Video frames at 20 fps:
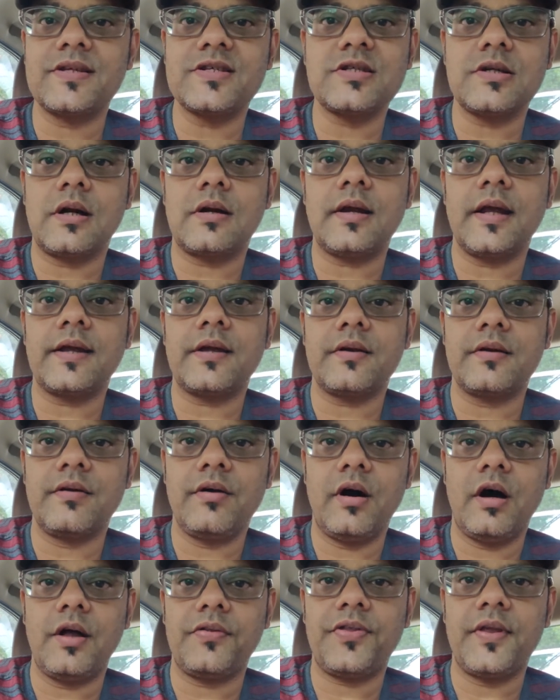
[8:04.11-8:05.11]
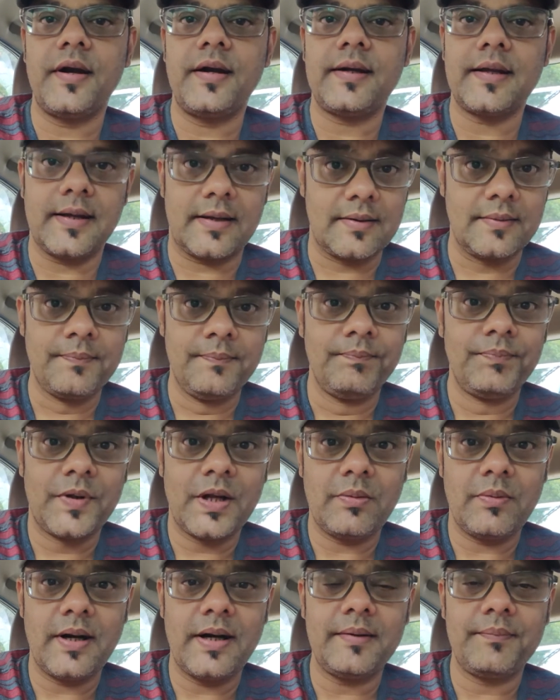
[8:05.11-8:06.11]
this is not like authentic
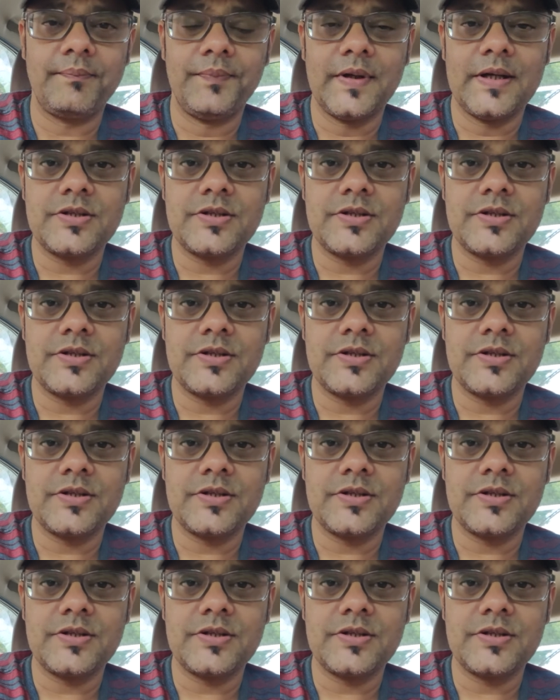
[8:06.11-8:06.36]
right?